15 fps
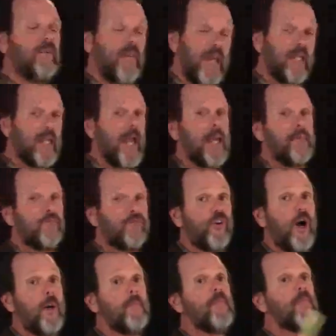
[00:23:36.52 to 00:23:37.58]
they came
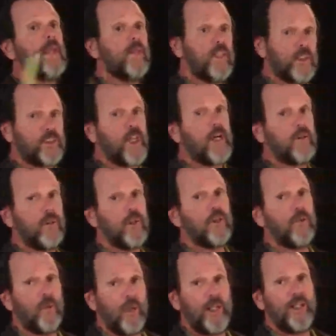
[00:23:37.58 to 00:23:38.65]
from the southern
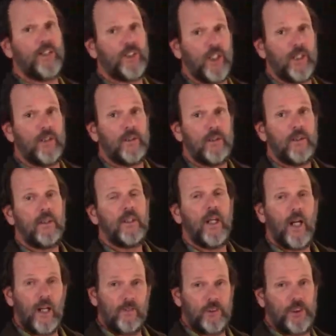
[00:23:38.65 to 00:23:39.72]
region
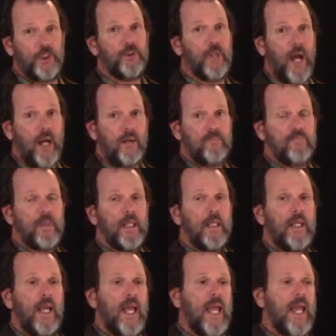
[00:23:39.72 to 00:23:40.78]
of Judah.
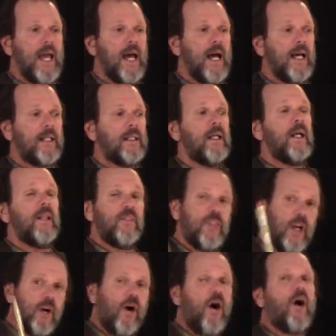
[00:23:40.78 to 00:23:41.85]
And
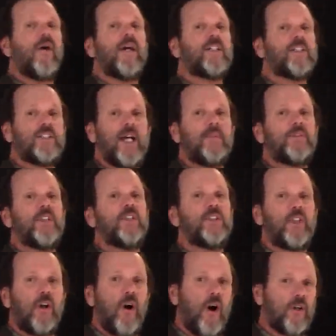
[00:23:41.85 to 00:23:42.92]
there are exceptions.
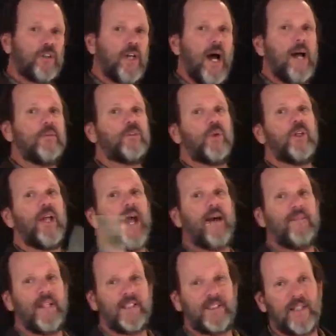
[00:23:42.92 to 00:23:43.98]
There are times where you have
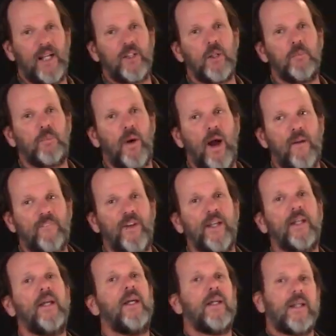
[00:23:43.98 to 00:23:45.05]
a southern prophet
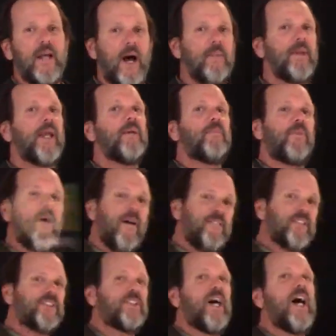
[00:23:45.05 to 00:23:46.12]
coming and
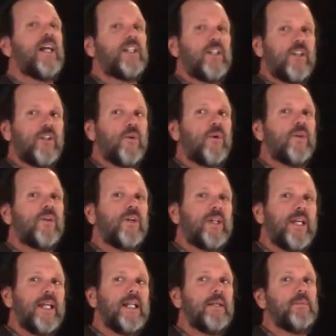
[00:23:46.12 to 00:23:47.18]
prophesying to the northern
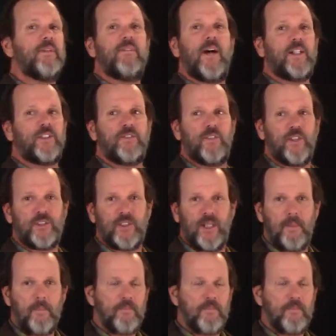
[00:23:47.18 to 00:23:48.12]
kingdom and vice versa.